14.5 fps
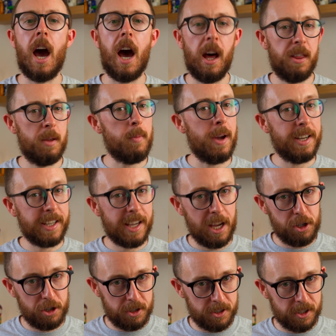Other
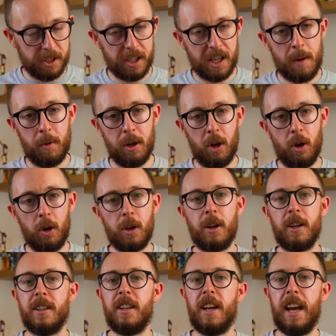medications are going to come along.